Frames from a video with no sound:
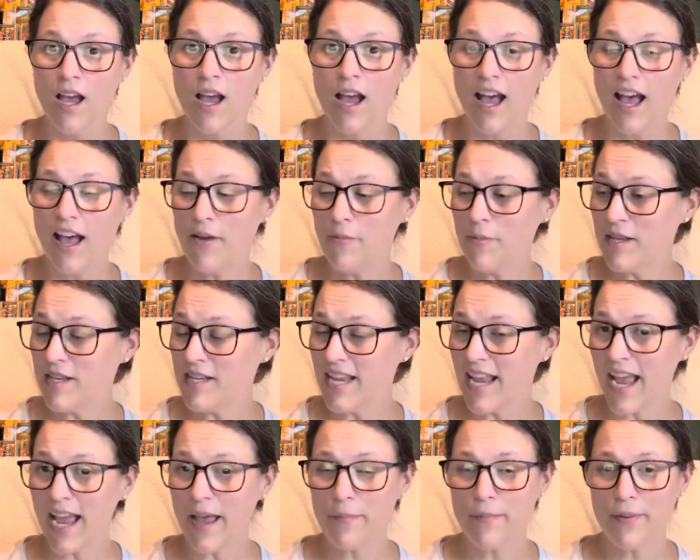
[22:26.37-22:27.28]
I've been
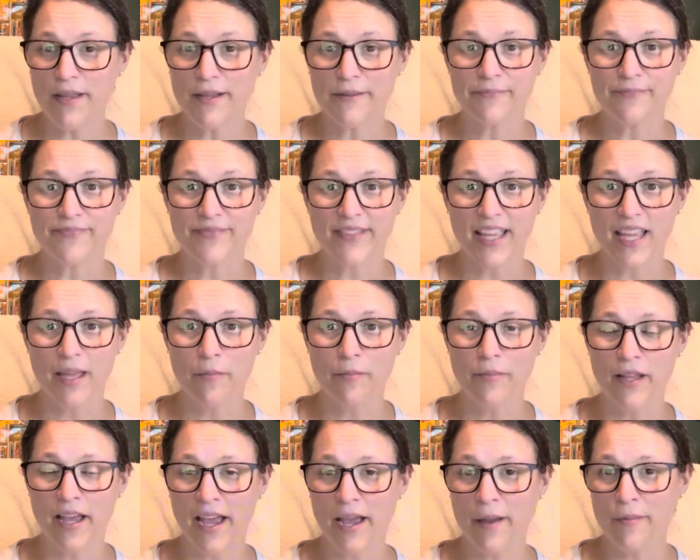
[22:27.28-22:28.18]
yapping
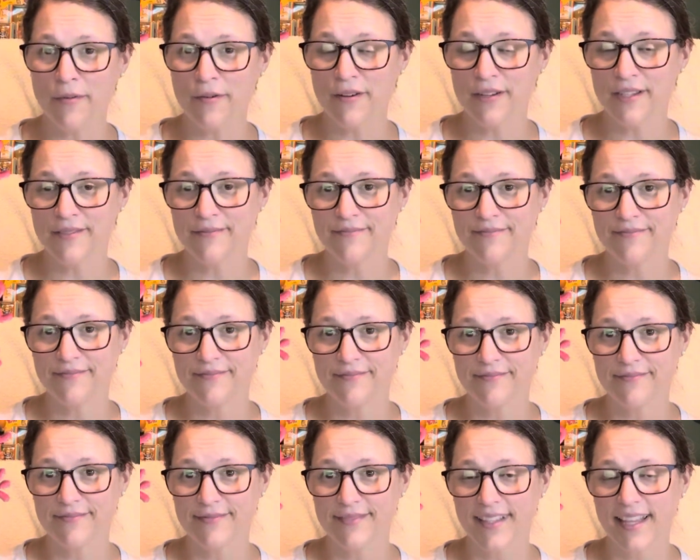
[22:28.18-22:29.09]
and blabbering,
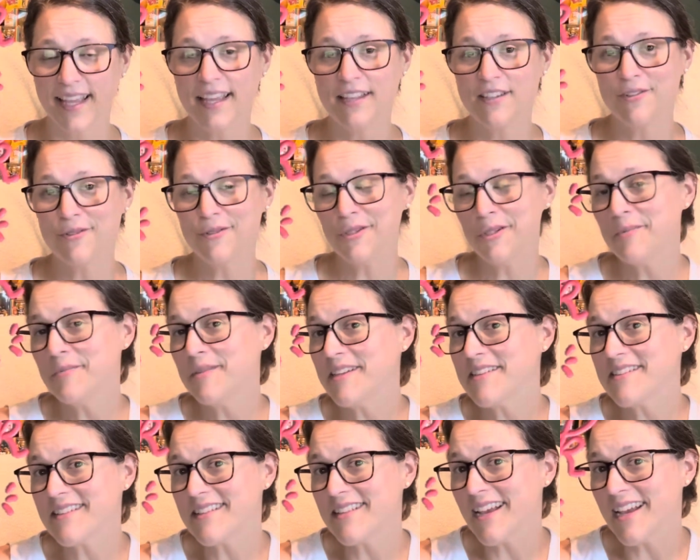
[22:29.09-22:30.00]
and YouTube
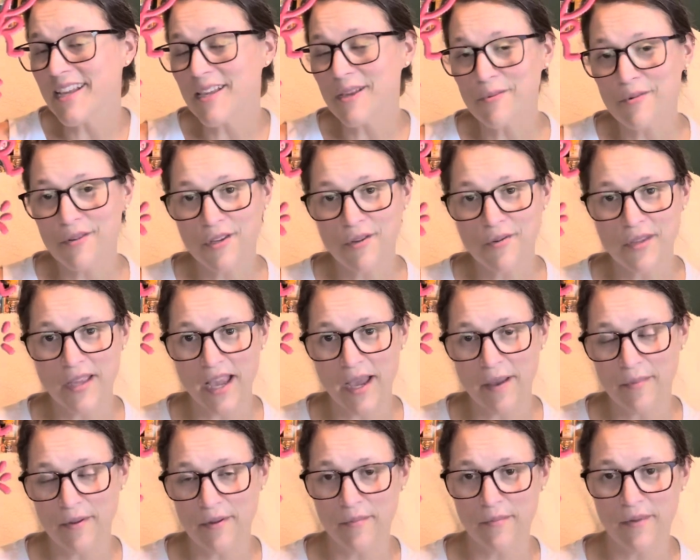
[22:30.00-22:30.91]
doesn't like it when you
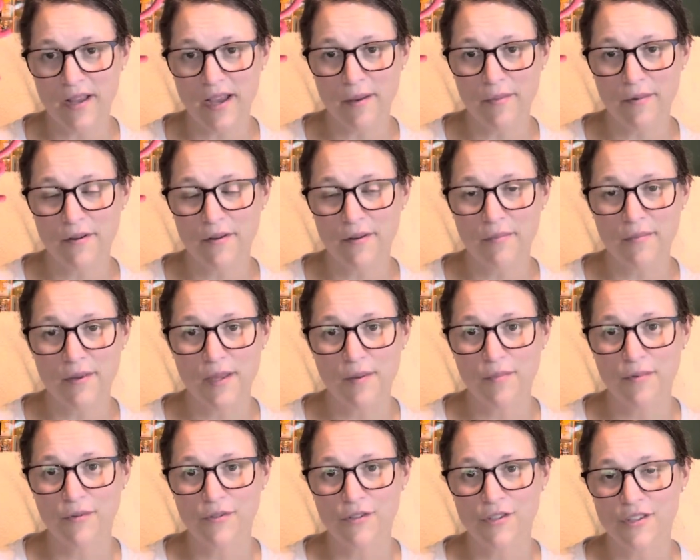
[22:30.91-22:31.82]
yap and blabber and
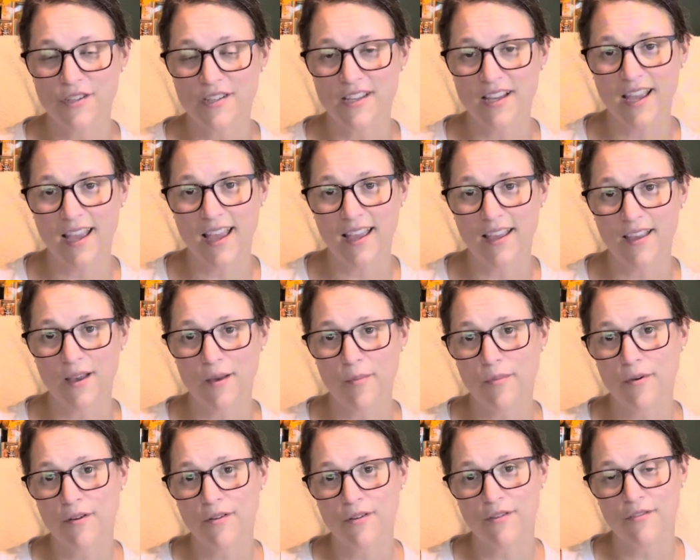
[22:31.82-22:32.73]
people just hang
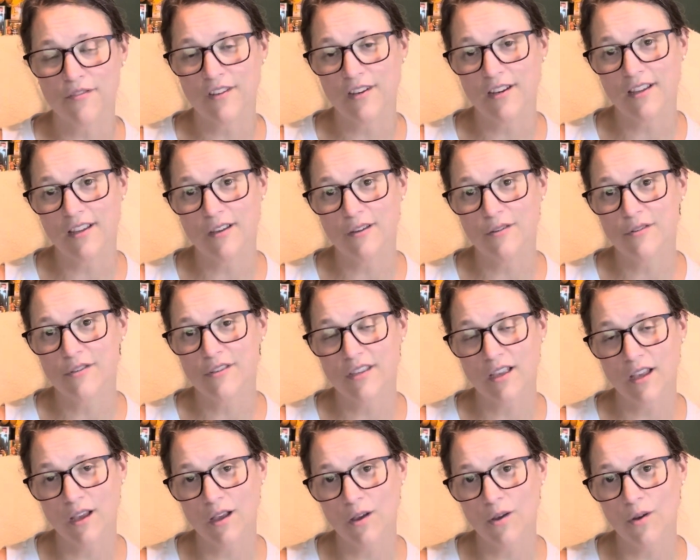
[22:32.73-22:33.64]
up on your video.
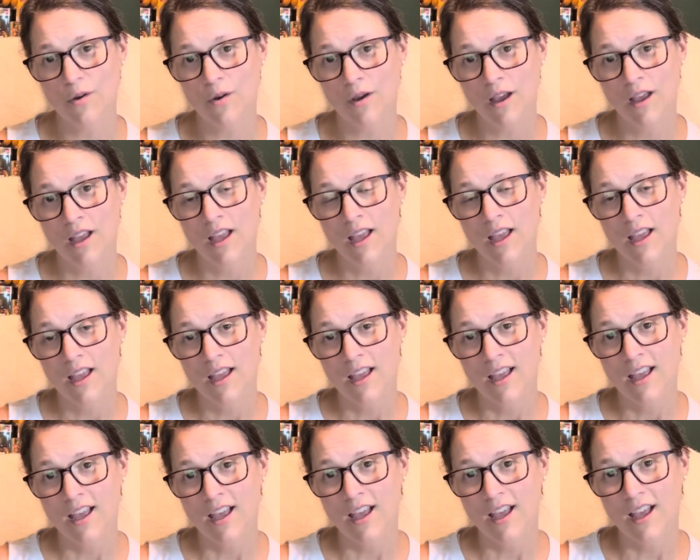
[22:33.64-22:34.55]
So
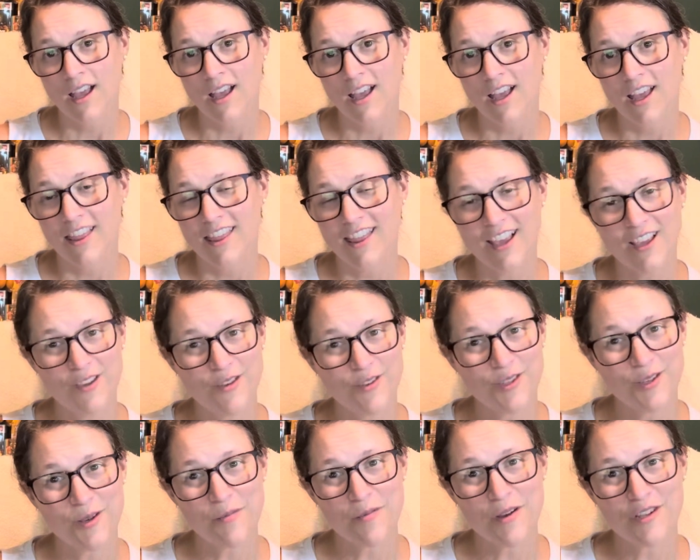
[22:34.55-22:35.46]
thank
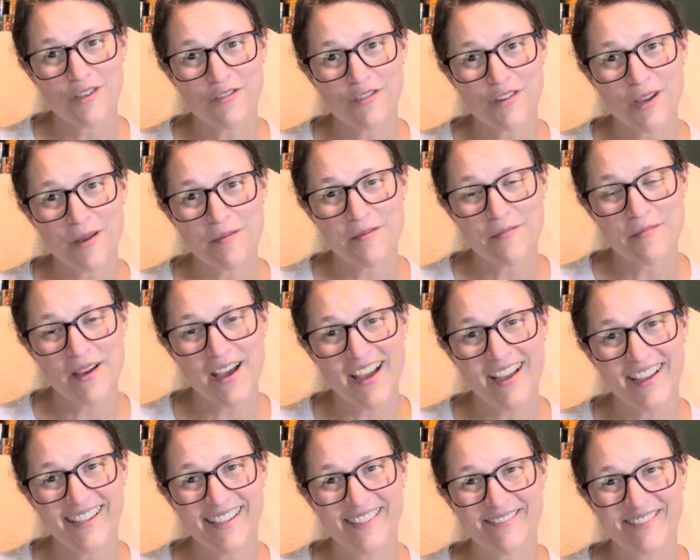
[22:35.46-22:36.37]
you so much for coming by,
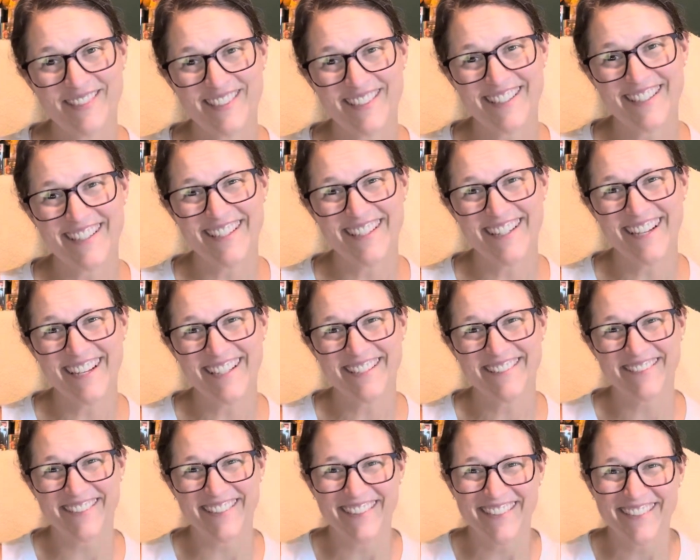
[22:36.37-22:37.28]
and we'll see you in the
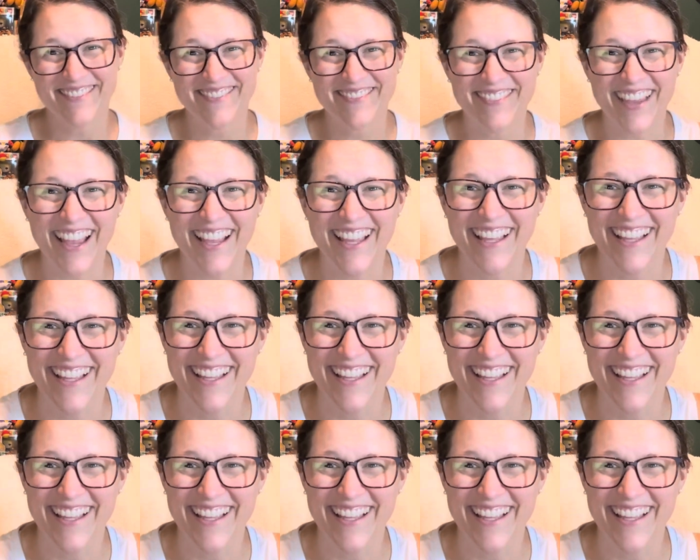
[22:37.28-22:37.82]
next one. Bye.